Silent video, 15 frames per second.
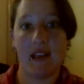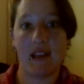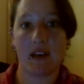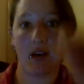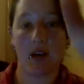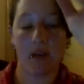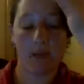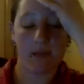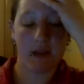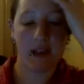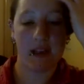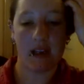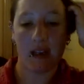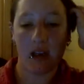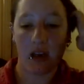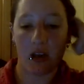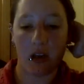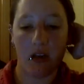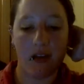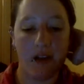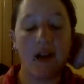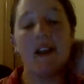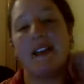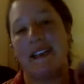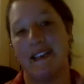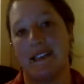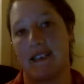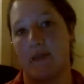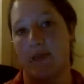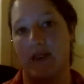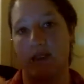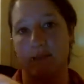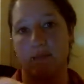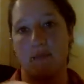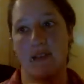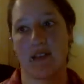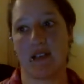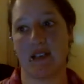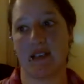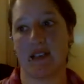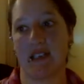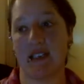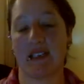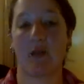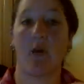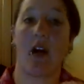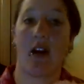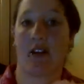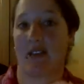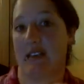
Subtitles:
got me an early Easter present because he's at work